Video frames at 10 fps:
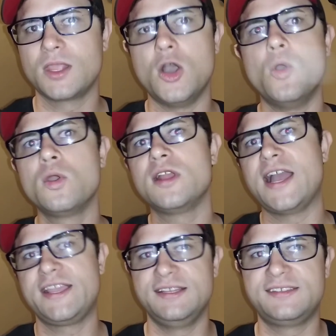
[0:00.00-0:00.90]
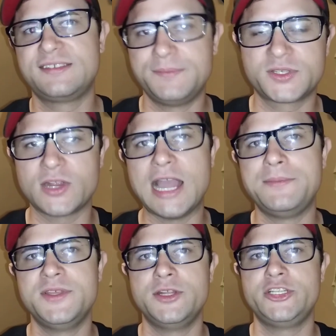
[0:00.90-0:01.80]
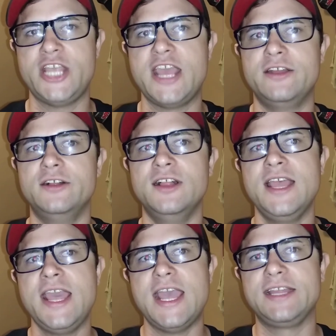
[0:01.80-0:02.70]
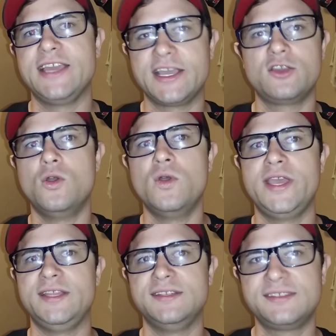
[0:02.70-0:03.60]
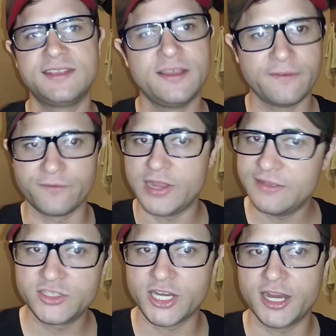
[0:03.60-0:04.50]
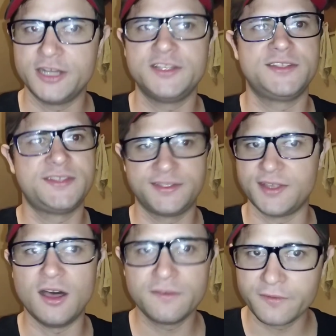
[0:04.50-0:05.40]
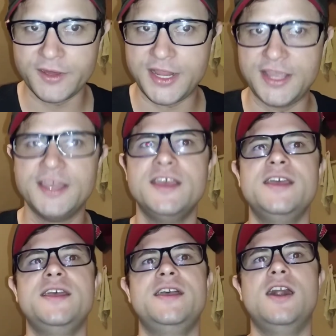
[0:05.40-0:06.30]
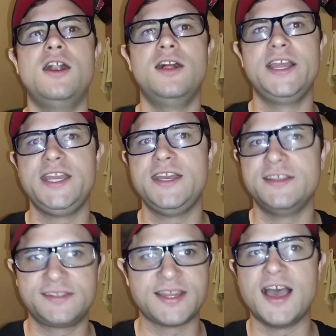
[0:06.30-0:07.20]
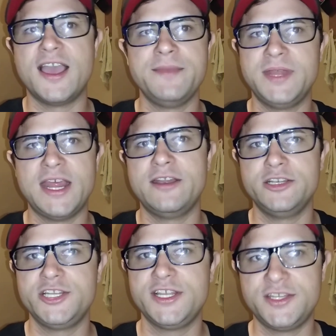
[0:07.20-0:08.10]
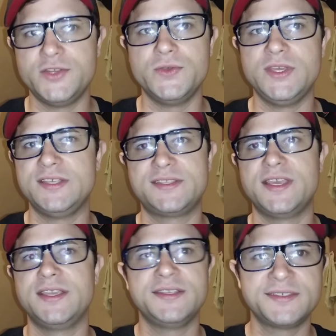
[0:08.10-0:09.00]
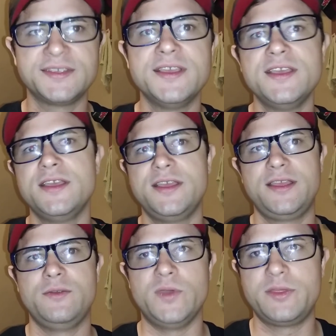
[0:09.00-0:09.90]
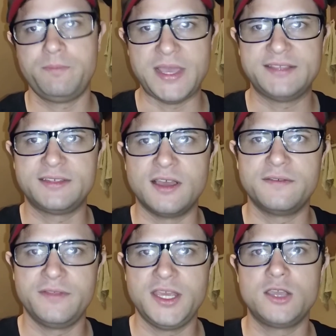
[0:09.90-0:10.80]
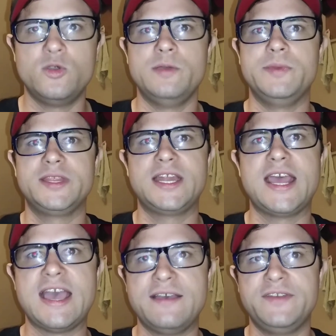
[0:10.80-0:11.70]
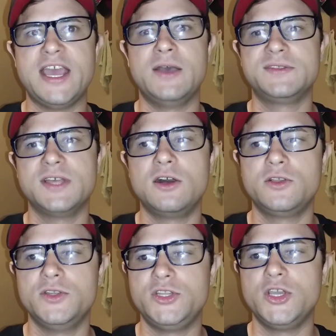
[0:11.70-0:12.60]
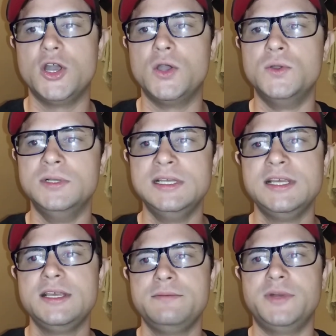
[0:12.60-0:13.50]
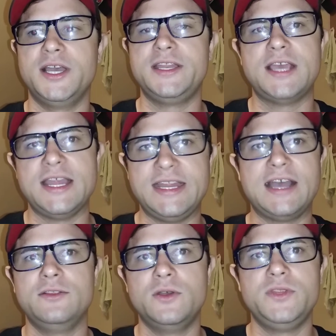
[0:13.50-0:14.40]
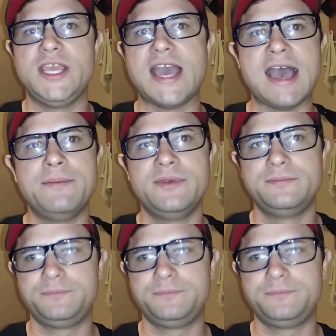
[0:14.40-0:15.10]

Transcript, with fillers: or I can subscribe to their channel and get coins free of charge. This is all free. All I need is time and energy to do these things with based off of the equipment that I have now. It's all good to go. But I download the app.